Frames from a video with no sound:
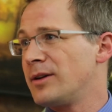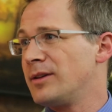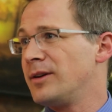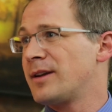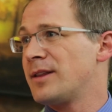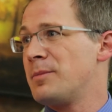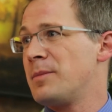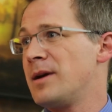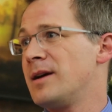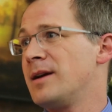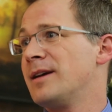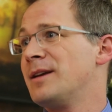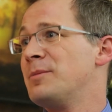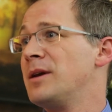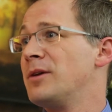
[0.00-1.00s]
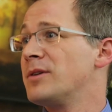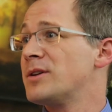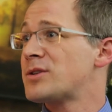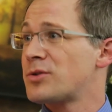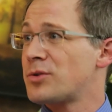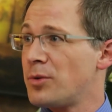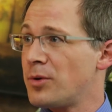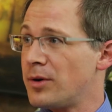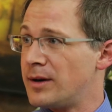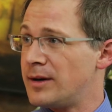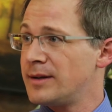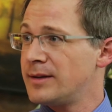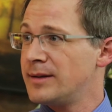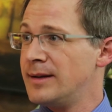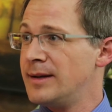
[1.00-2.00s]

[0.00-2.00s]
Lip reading: and look in the mirror and be restored,